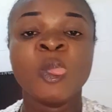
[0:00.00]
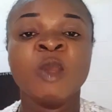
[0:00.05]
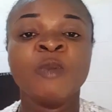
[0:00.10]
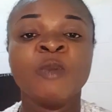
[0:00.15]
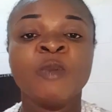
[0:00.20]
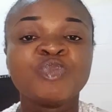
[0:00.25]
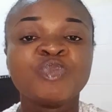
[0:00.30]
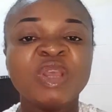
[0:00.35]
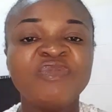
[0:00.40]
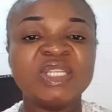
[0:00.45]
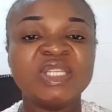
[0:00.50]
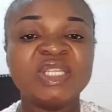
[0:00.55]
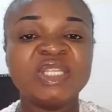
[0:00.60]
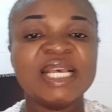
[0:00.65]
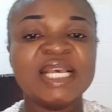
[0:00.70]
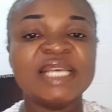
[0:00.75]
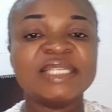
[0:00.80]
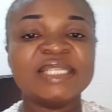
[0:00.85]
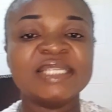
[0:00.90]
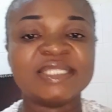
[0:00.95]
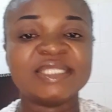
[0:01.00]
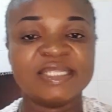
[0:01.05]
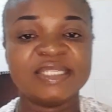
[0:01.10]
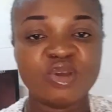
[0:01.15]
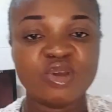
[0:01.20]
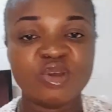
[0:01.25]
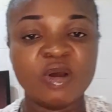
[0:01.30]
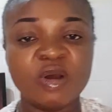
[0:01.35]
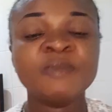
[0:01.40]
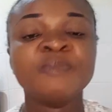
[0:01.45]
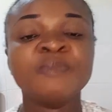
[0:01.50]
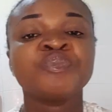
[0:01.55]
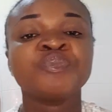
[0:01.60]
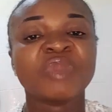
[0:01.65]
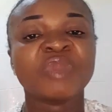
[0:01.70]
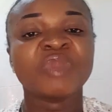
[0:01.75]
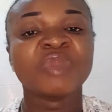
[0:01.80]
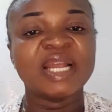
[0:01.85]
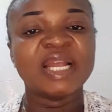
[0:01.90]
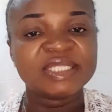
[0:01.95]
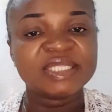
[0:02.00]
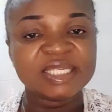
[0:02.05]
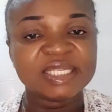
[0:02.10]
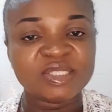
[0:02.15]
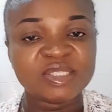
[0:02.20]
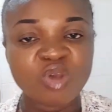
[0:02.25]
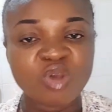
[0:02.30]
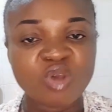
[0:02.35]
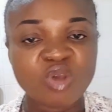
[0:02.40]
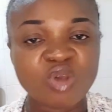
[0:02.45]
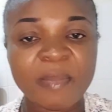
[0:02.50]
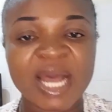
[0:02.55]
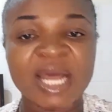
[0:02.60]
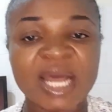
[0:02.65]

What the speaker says: If the test is done and it is normal,